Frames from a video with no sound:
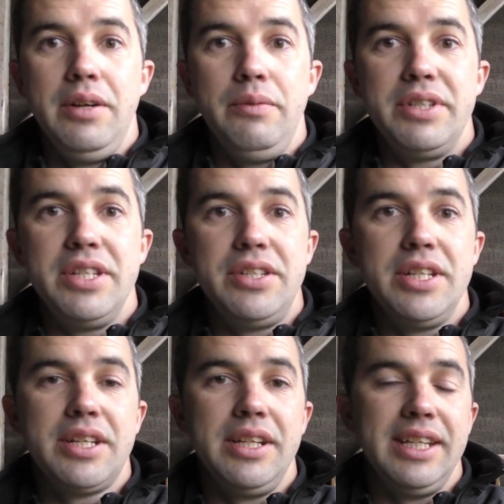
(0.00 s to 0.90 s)
which is
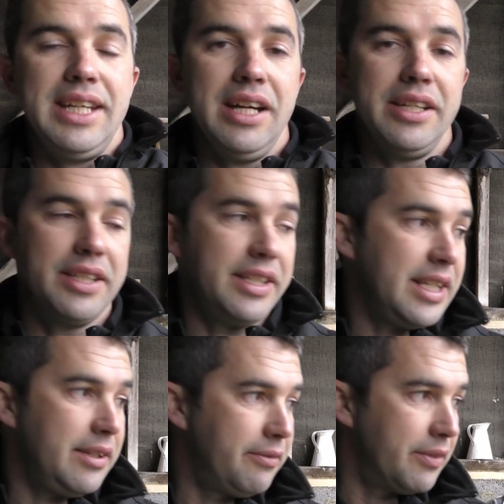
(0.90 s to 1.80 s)
just going to get
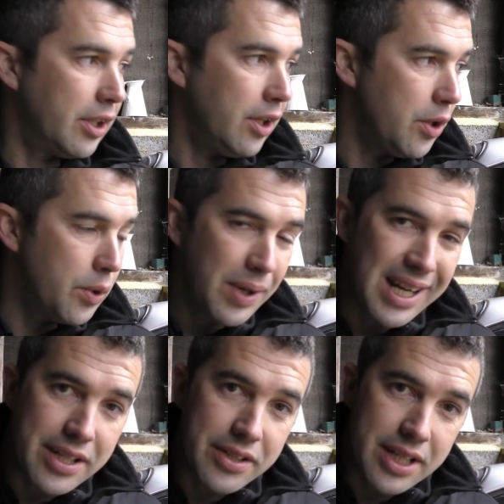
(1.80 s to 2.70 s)
underneath the low
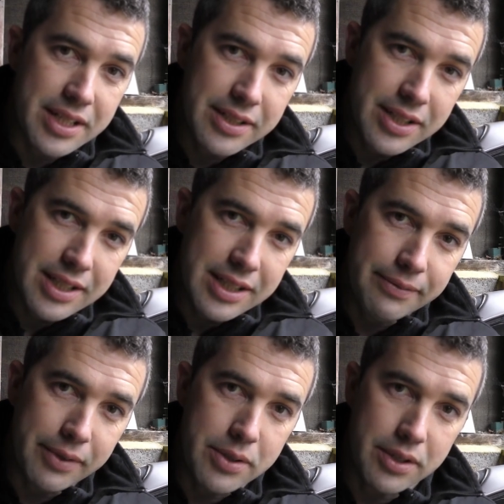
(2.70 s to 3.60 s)
and just
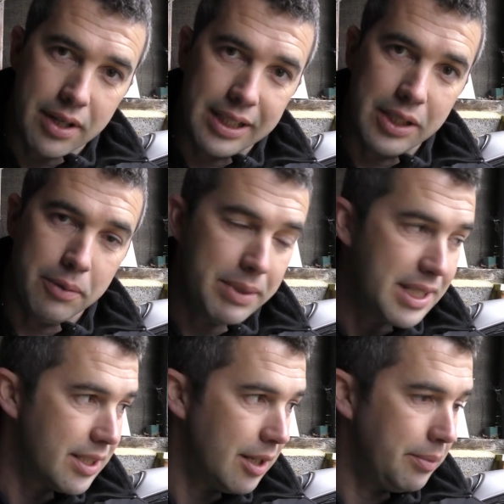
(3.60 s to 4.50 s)
lift those tiny little
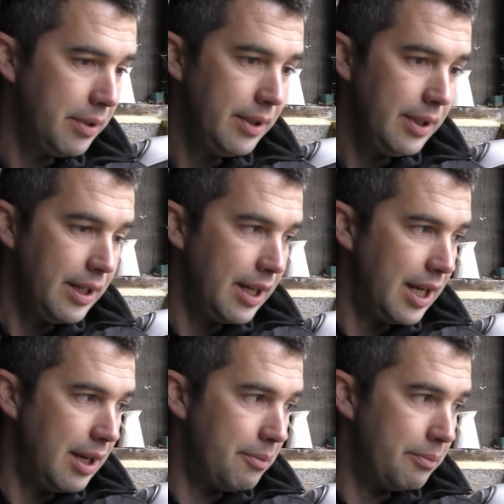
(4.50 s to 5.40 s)
bits up.
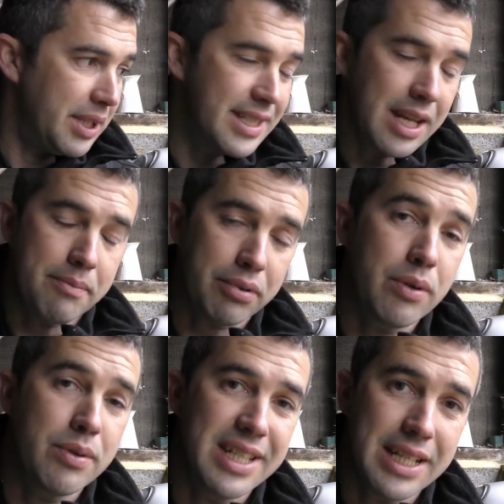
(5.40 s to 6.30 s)
But the same
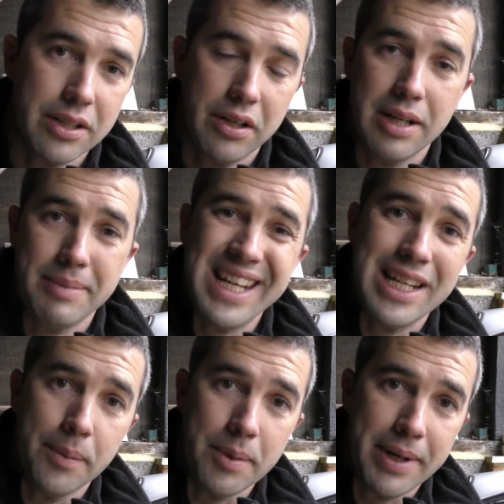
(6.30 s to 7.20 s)
process, I am
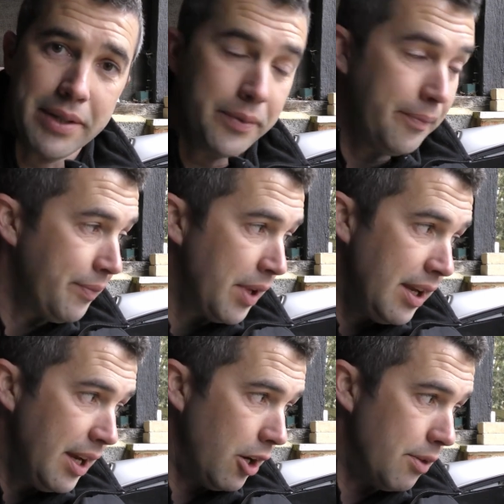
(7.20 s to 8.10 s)
heating up the panel,
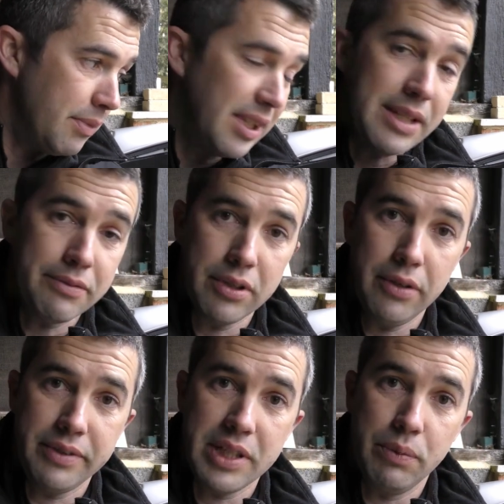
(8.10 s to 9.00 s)
I'm levering
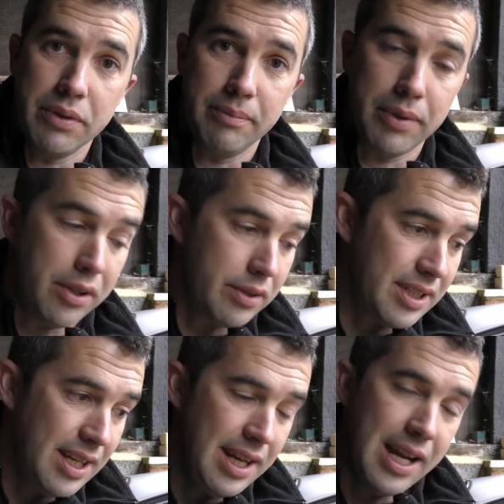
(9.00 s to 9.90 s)
off these wooden
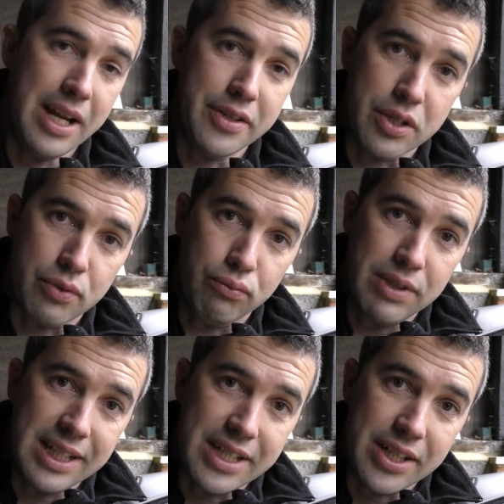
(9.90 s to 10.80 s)
blocks and just
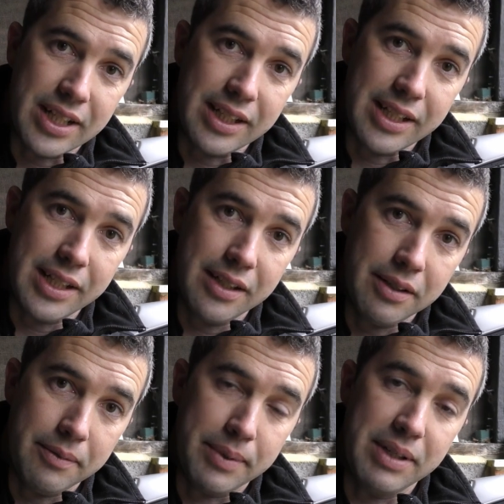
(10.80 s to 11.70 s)
really gently,
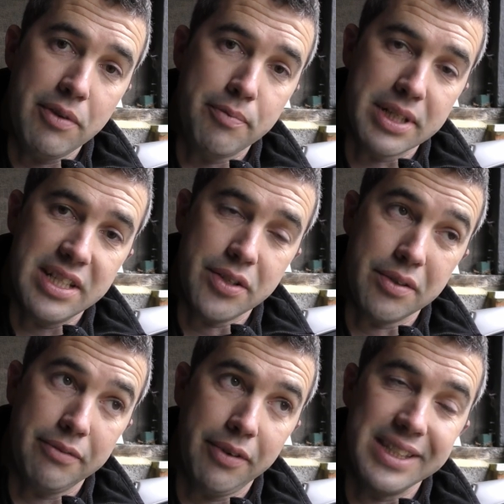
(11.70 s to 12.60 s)
with
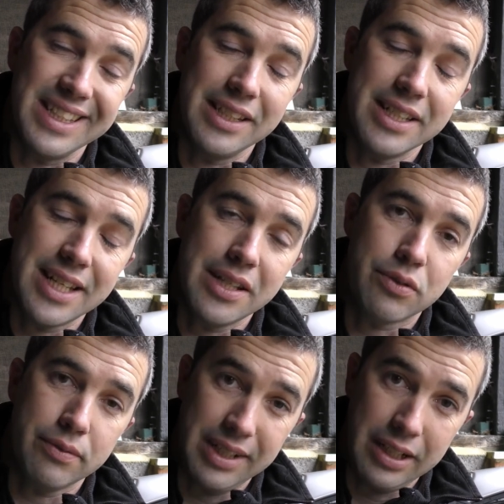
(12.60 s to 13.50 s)
precision, finding the
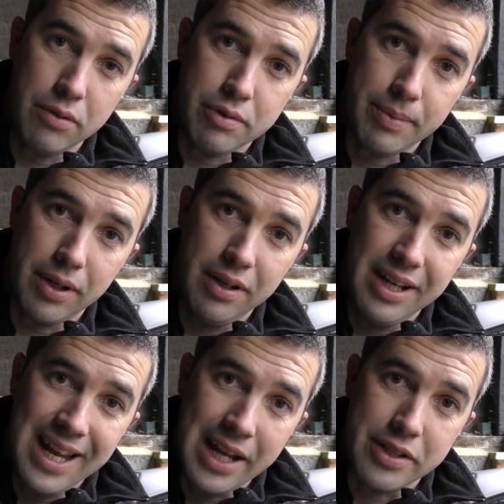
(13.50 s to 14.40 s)
centre of that low spot
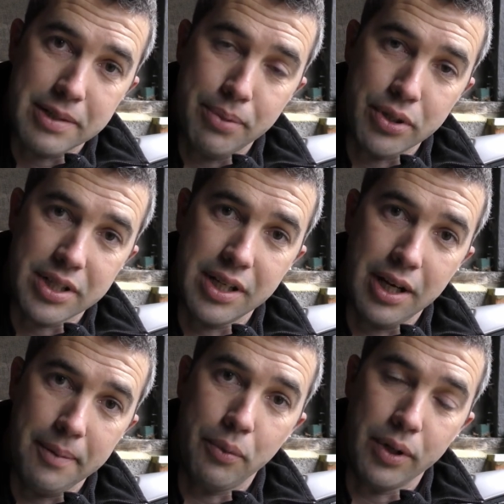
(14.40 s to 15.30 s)
and just pushing it
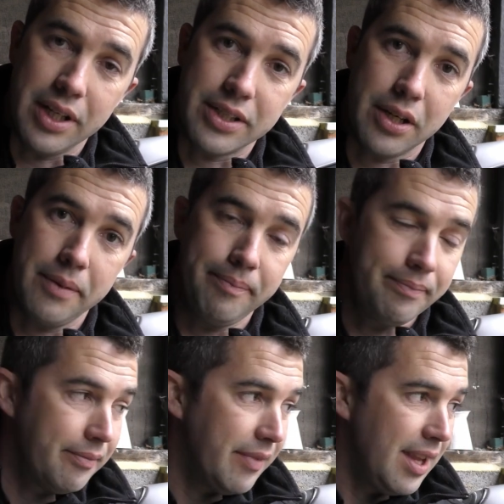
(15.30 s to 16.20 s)
up one at a time.
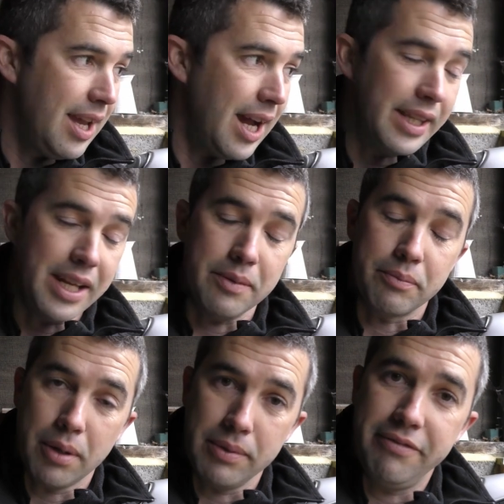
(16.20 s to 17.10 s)
And then
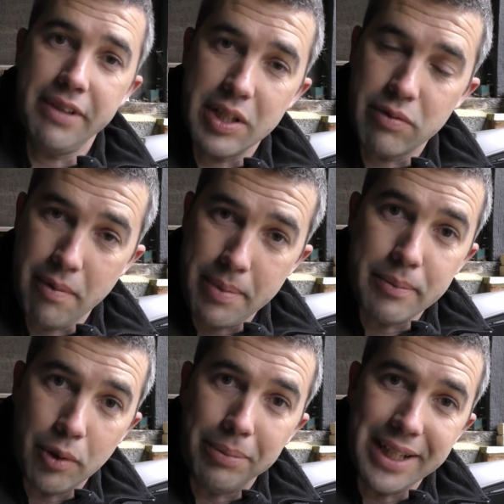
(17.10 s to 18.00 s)
probably finish with a
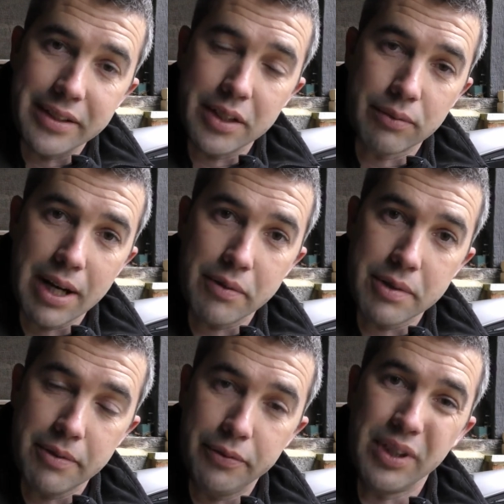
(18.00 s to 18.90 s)
bit more blending
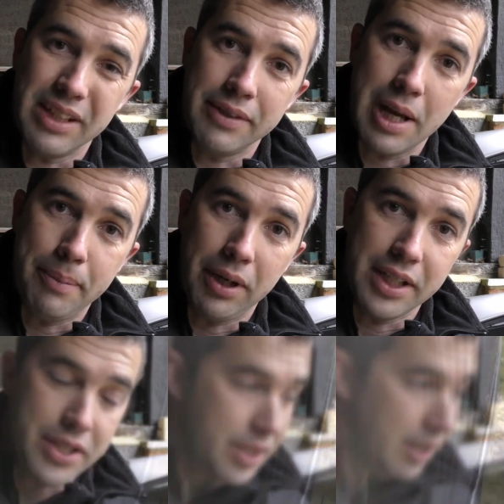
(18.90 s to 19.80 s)
around before giving it a
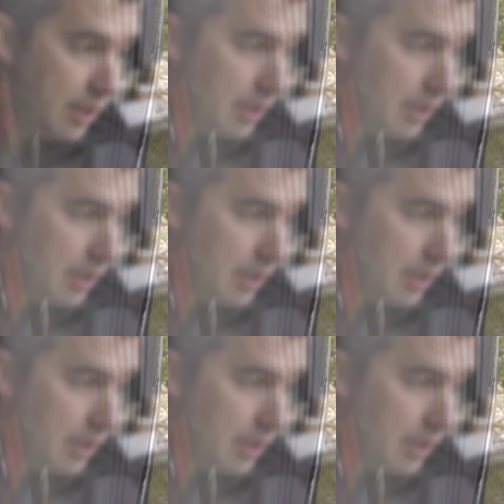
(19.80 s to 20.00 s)
polish.